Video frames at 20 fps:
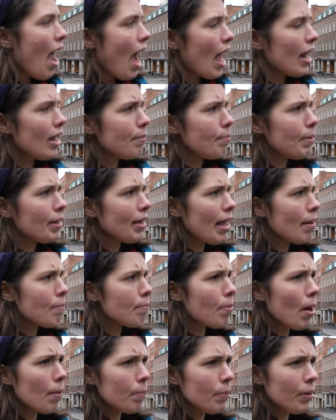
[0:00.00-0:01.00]
And it became
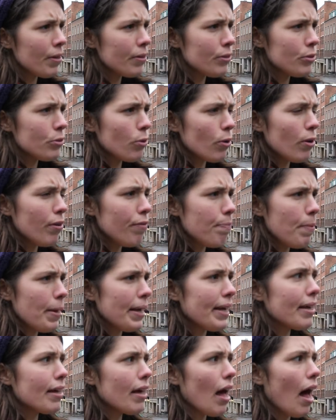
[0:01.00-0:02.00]
popular sort of
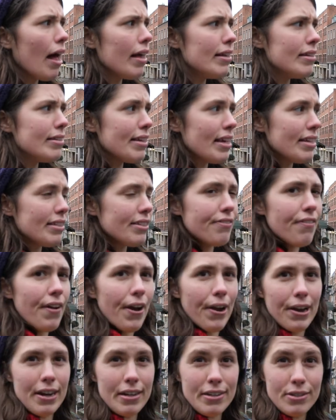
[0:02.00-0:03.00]
because it's
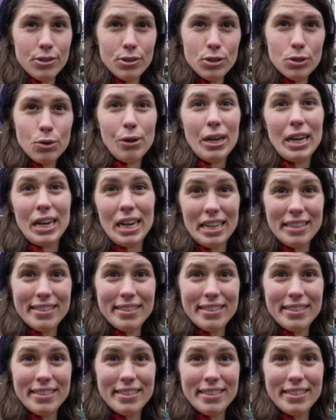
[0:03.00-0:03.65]
very discreet.